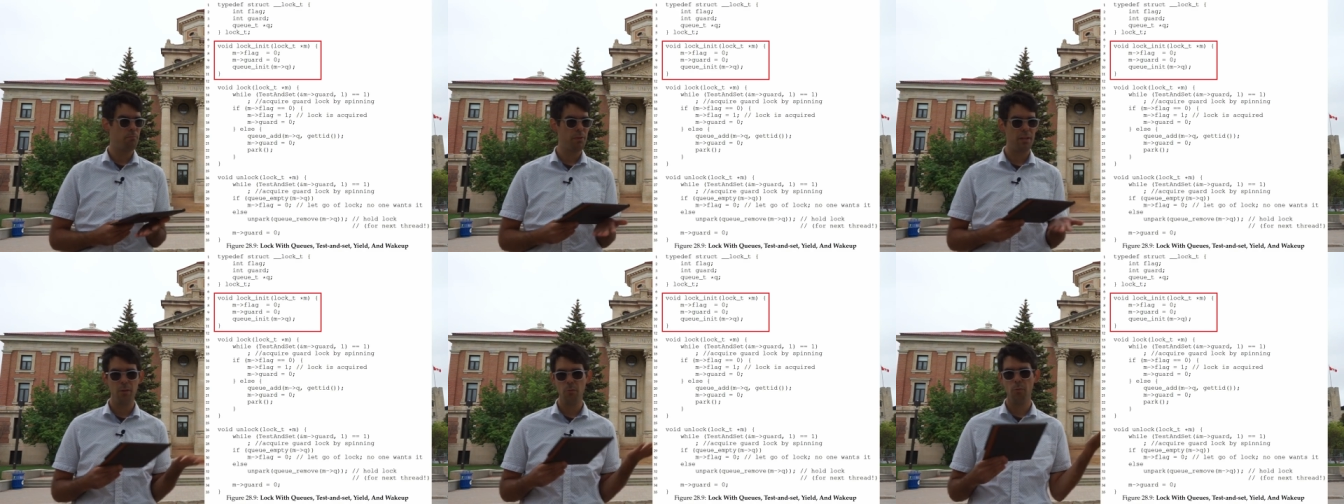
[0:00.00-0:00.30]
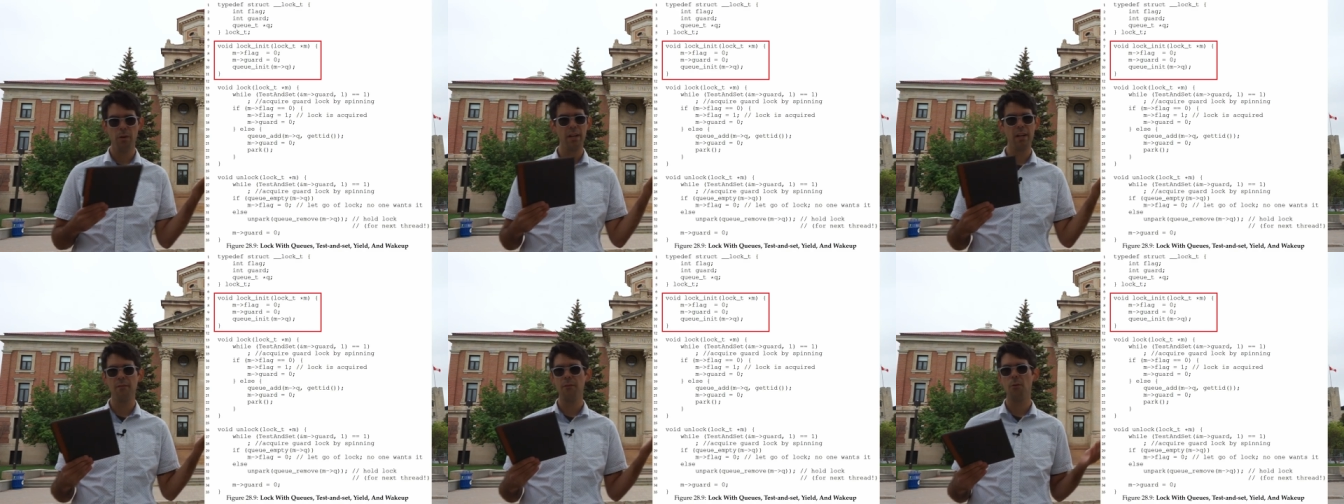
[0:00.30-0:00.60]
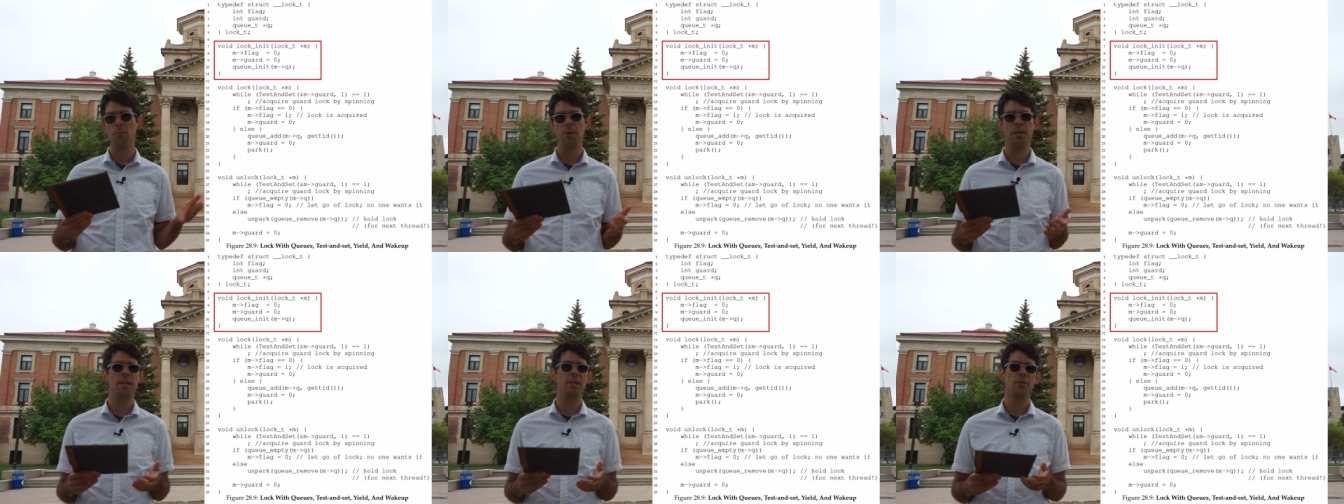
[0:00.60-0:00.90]
be
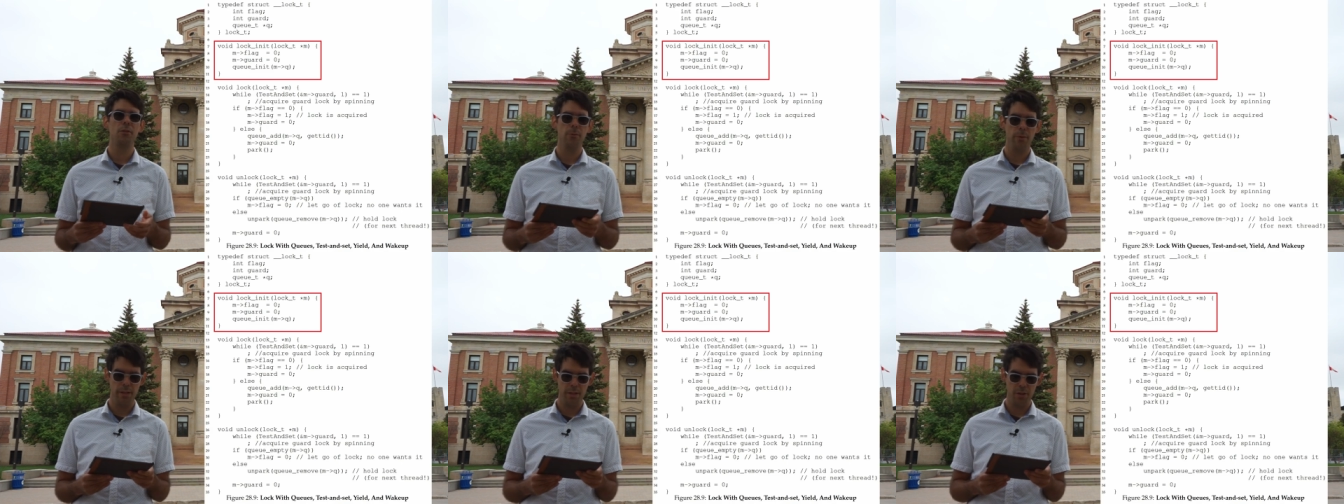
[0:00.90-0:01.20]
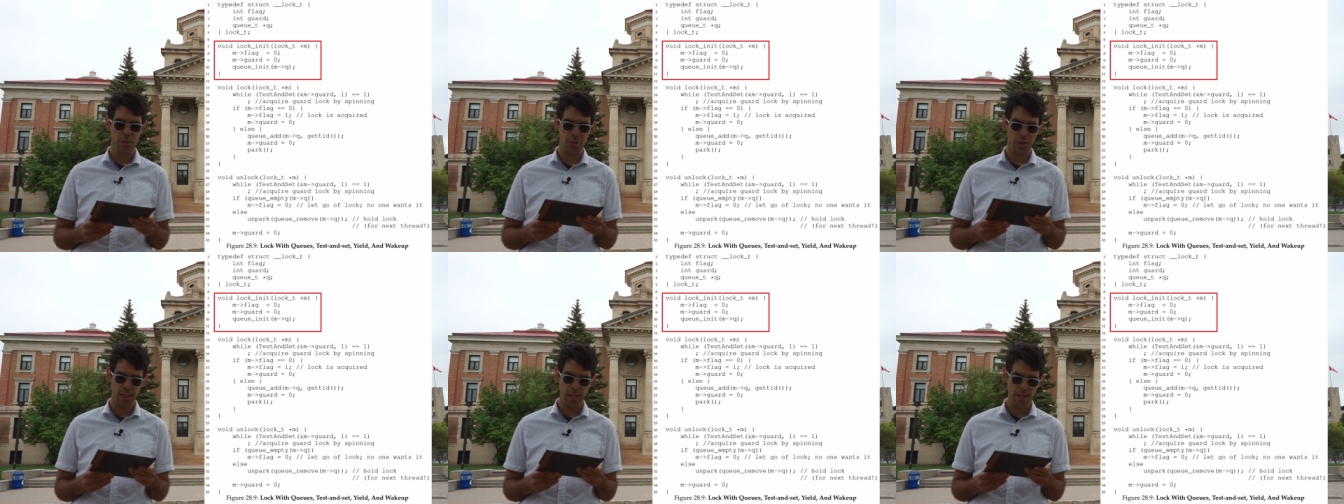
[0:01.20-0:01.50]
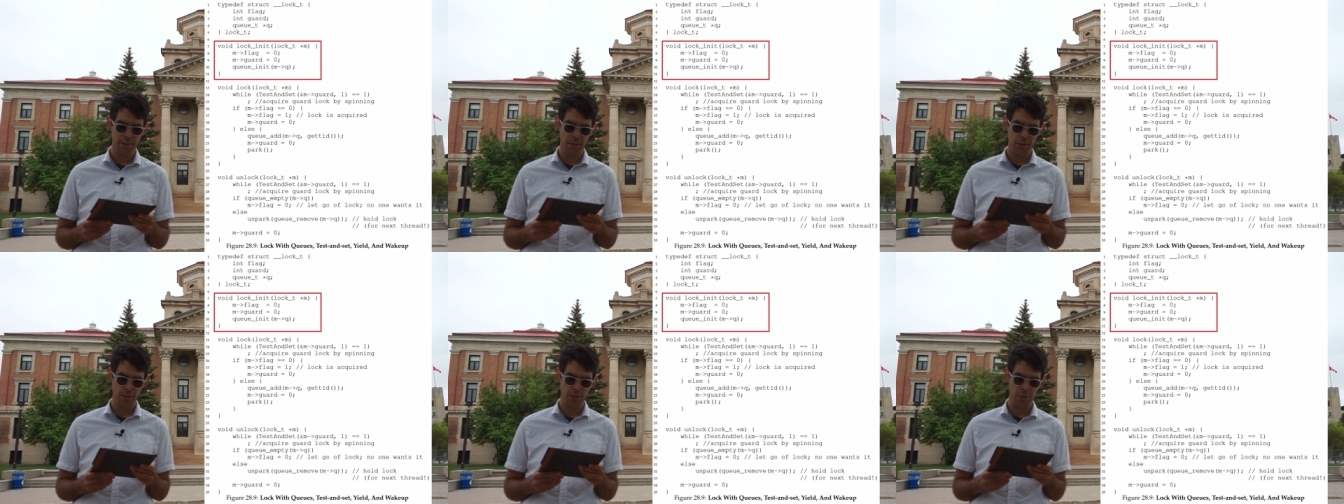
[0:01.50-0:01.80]
whatever we need to
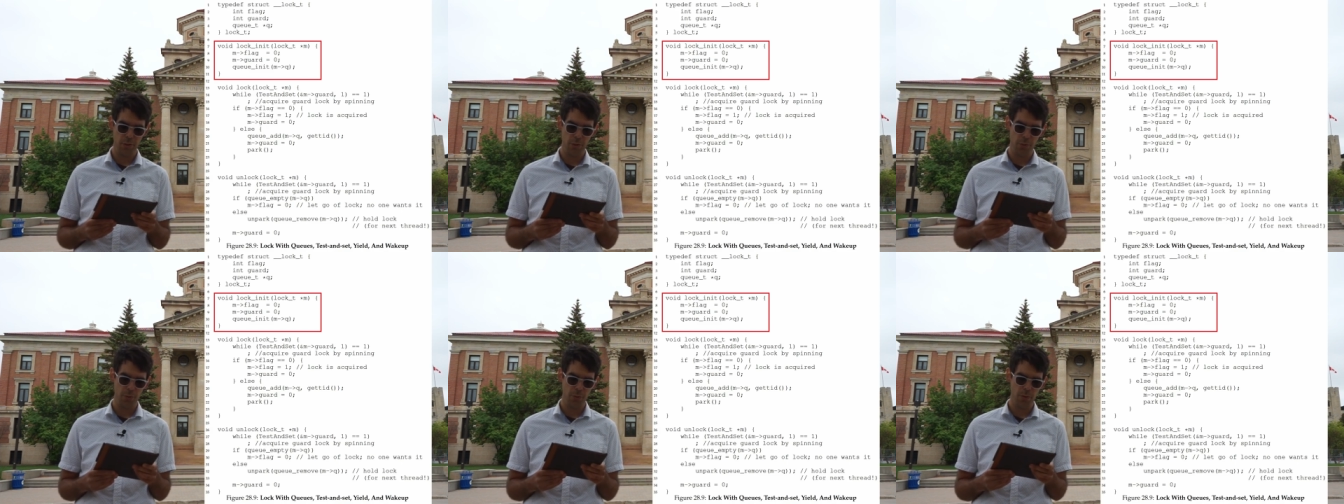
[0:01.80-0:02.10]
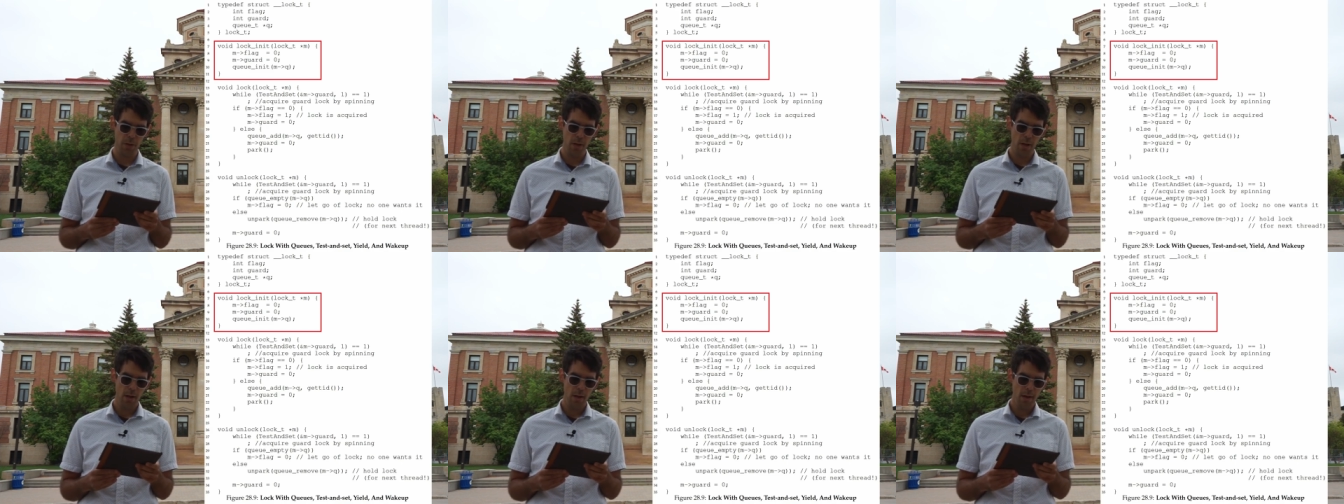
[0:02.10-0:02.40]
initialize it to.